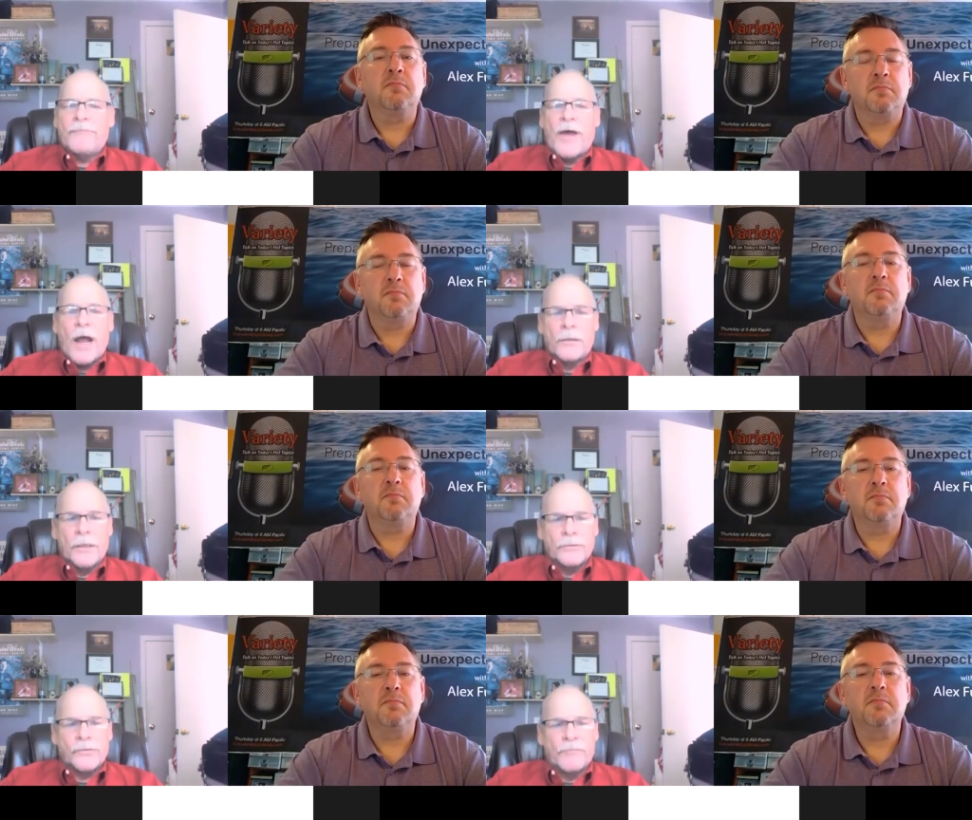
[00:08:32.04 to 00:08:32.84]
Speaker 1: of
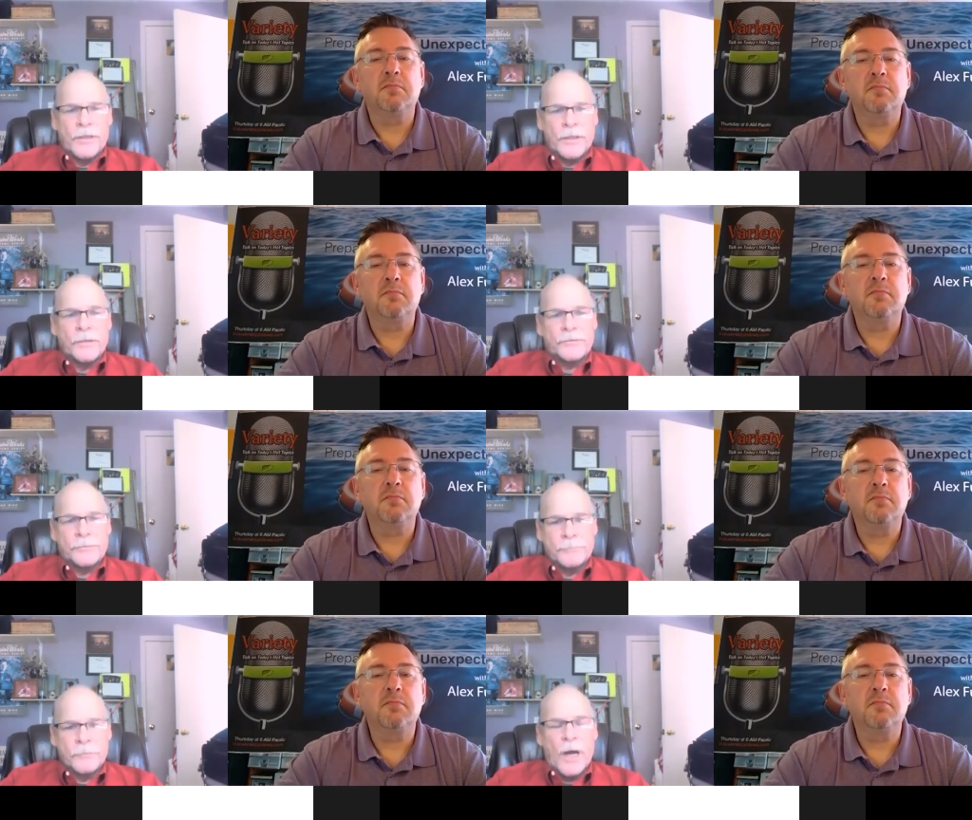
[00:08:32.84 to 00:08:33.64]
accolades over the years,
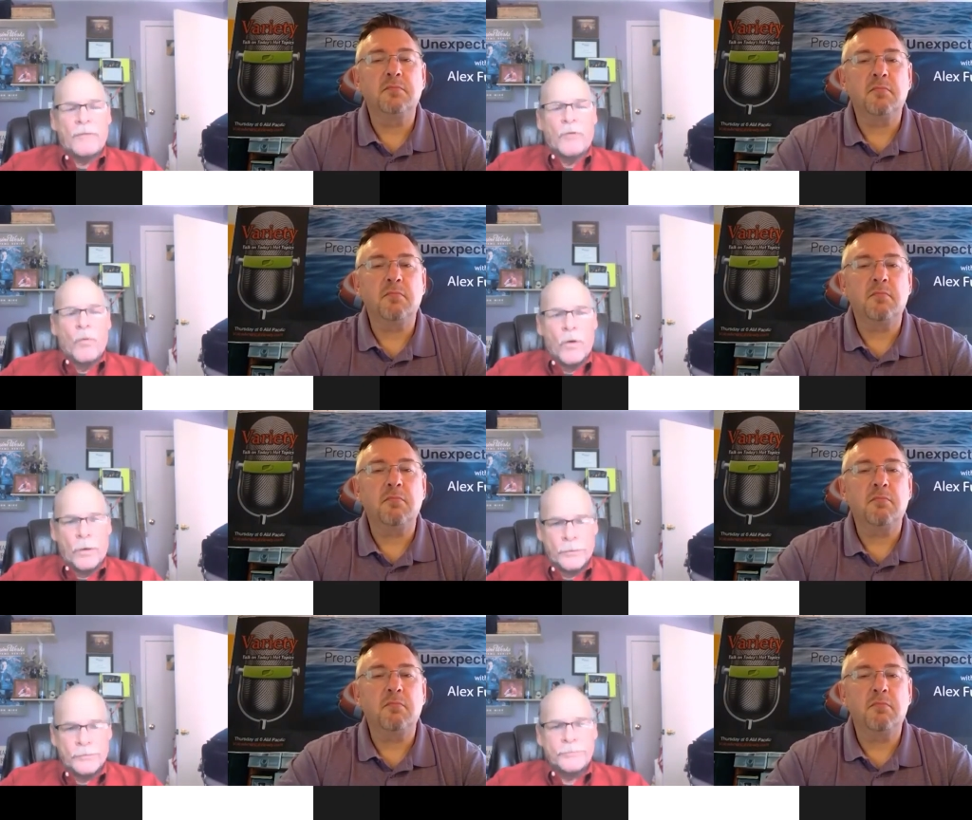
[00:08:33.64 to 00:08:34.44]
a lot of
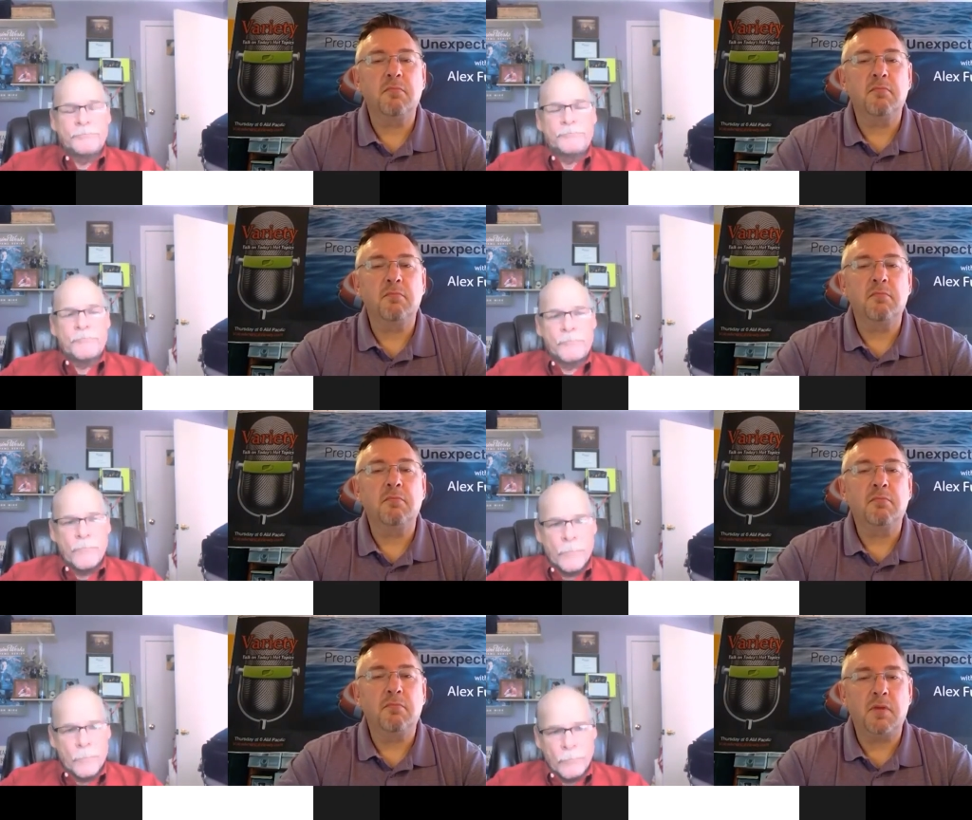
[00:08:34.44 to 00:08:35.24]
awards.
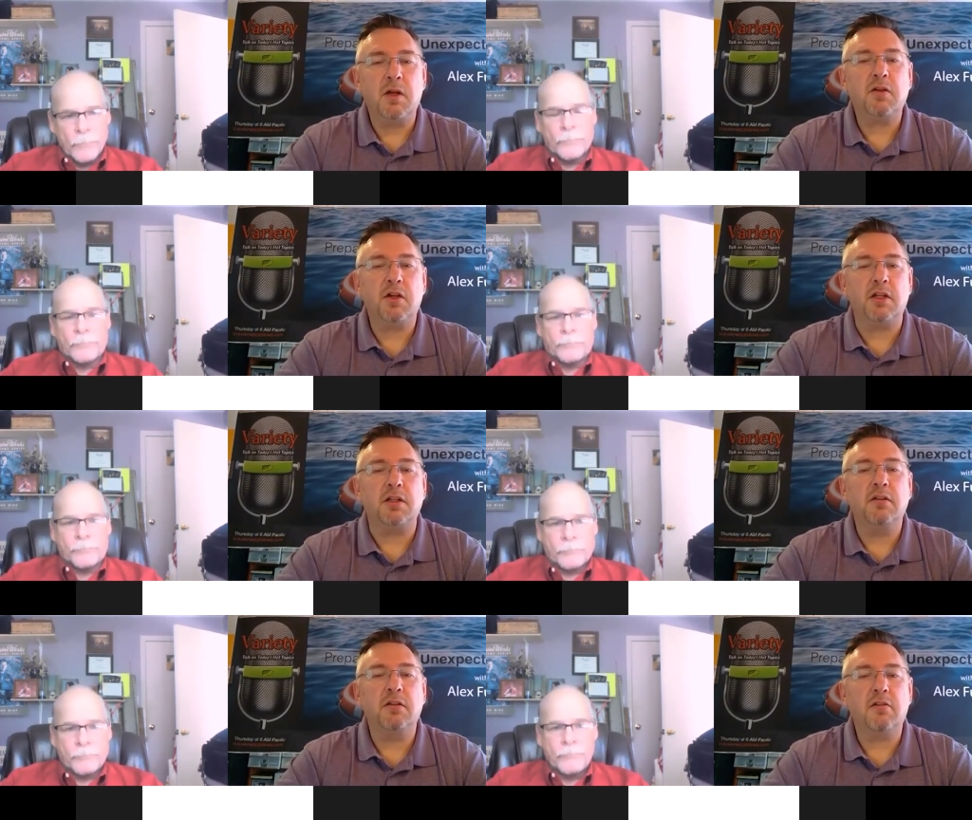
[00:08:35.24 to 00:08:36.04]
Speaker 2: Good.
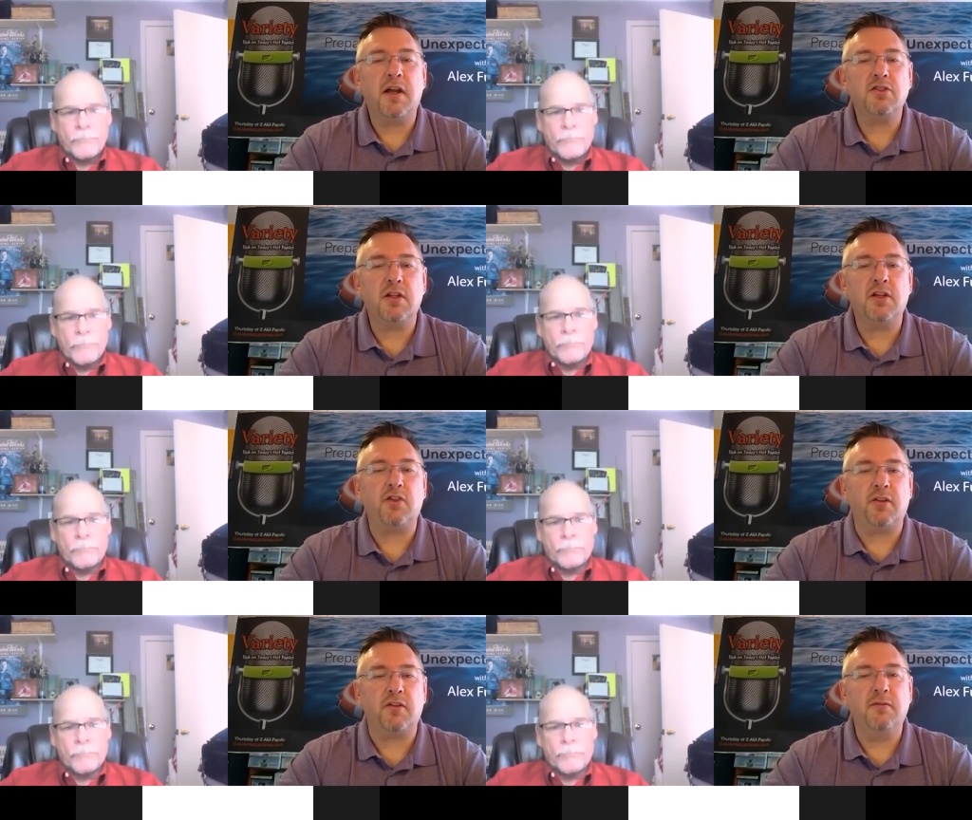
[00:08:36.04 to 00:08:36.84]

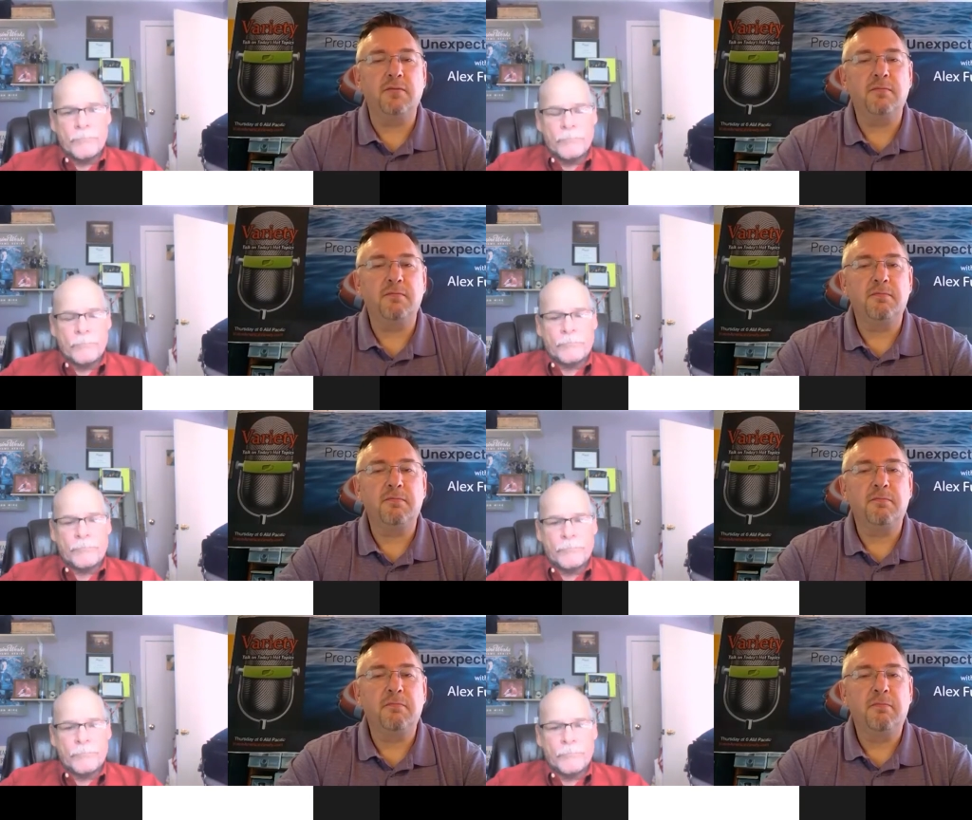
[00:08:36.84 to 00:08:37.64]
Congratulations.
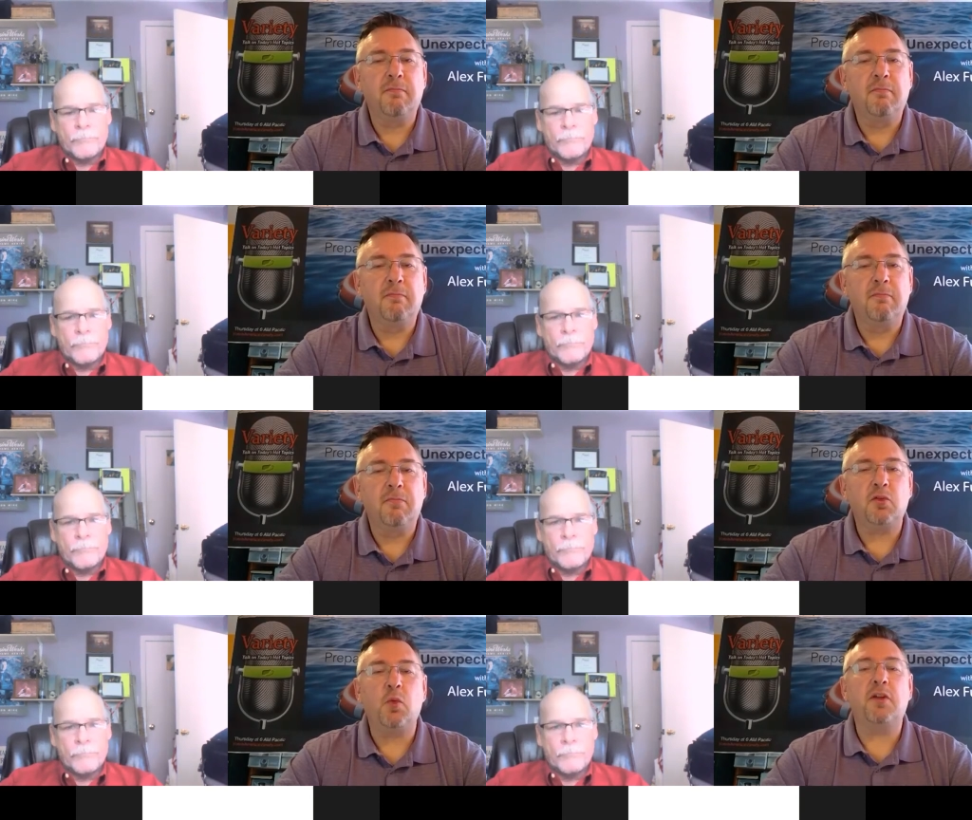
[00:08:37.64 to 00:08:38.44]

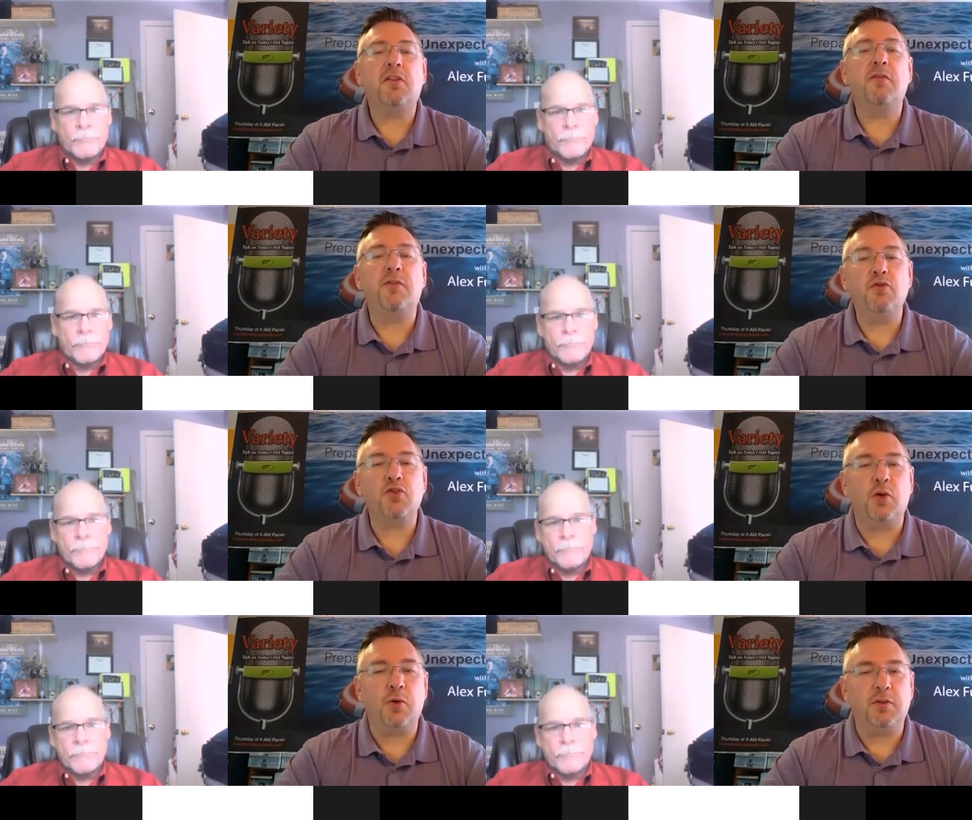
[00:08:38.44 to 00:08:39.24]
So, what's the
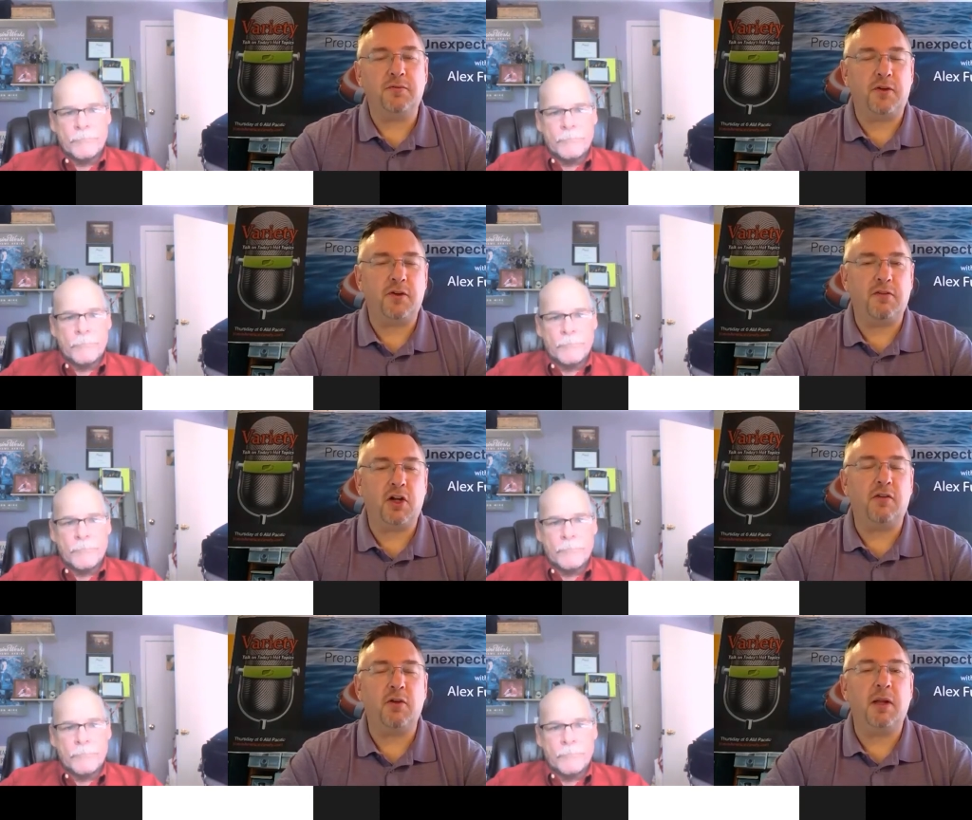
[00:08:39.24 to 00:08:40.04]
future hold for
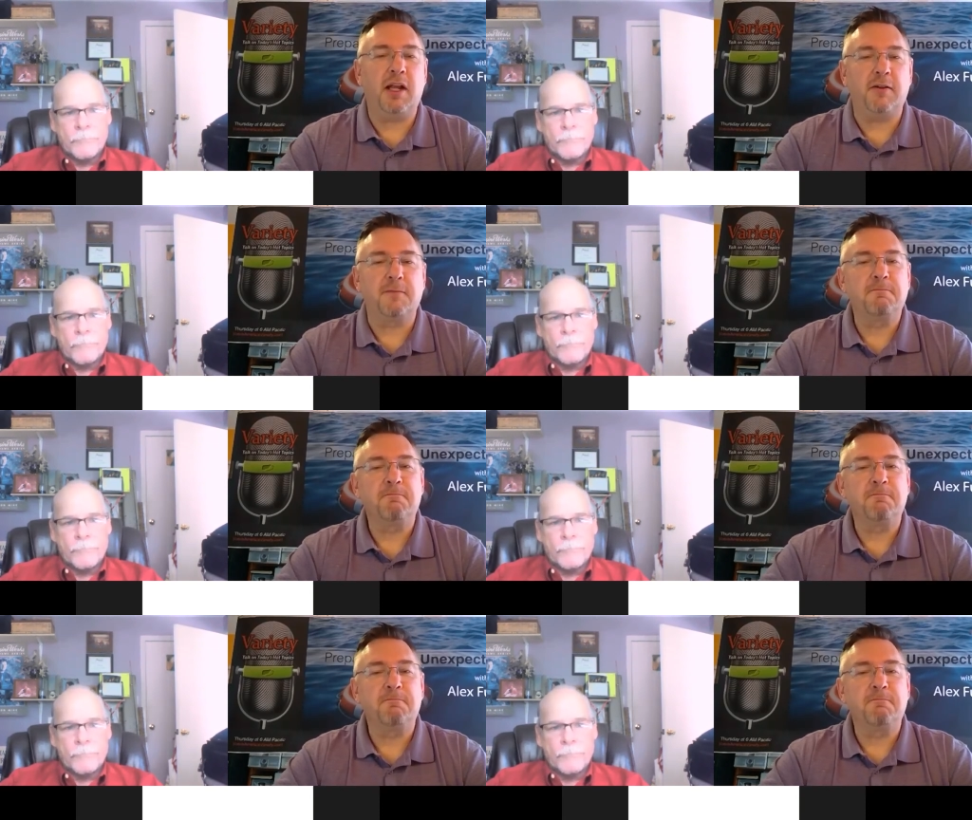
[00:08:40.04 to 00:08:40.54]
Recovery Planner?